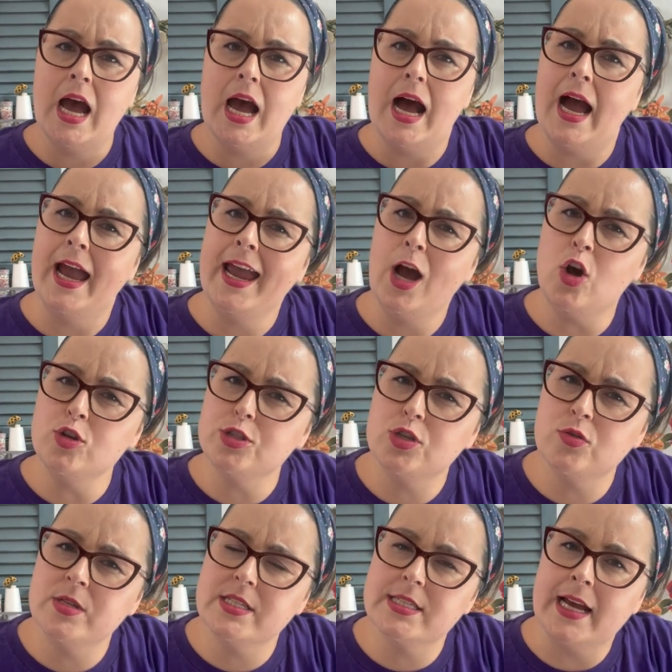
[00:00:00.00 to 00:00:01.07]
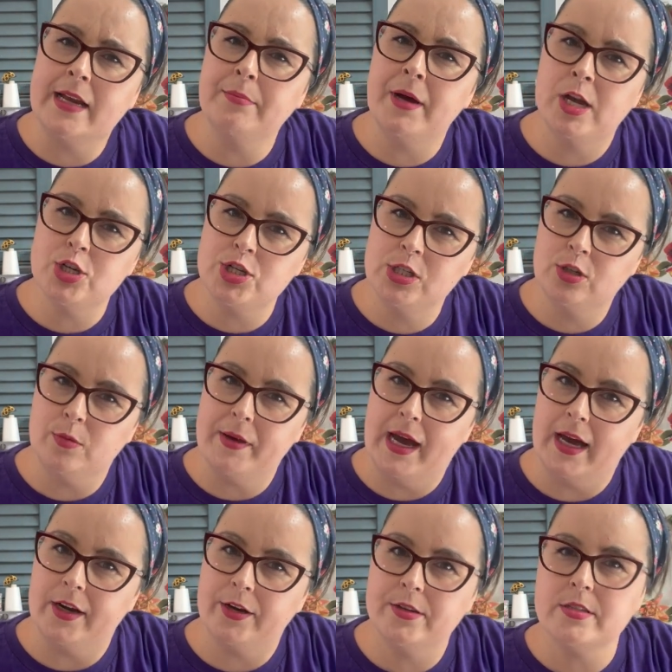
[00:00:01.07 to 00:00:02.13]
I also design punch needle
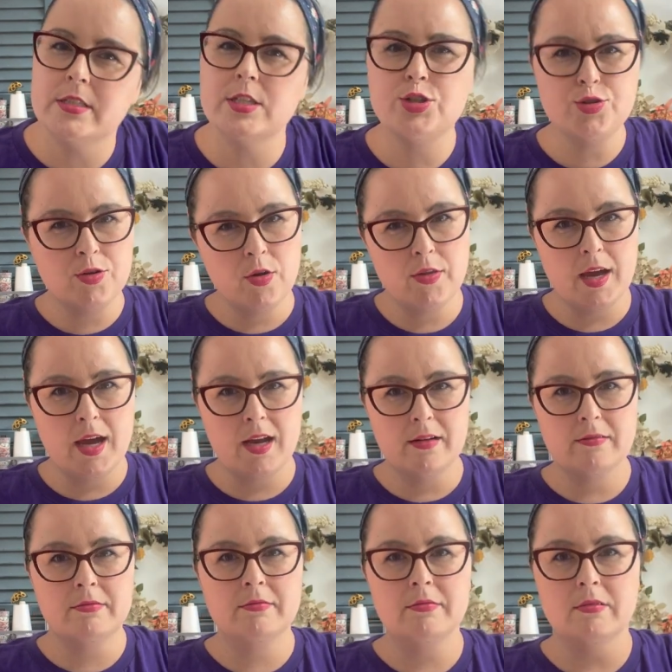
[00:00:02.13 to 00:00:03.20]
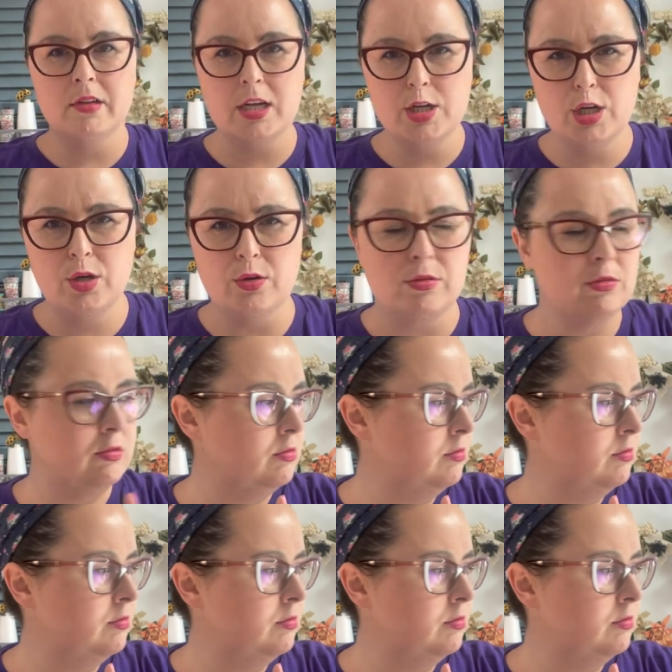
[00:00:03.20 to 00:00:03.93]
patterns. Did you know that? I do.